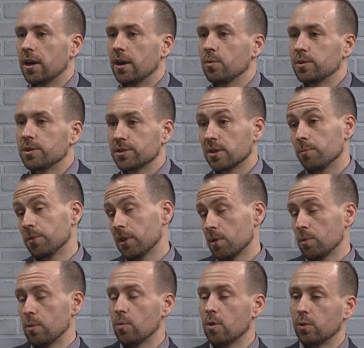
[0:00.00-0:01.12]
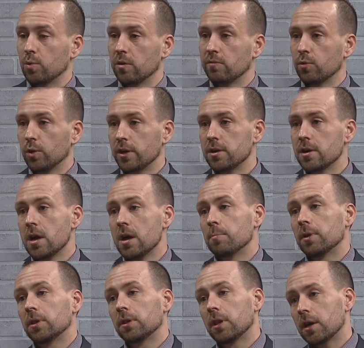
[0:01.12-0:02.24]
which is something that we want to avoid.
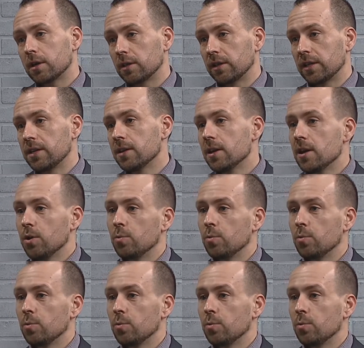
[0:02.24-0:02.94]
But luckily,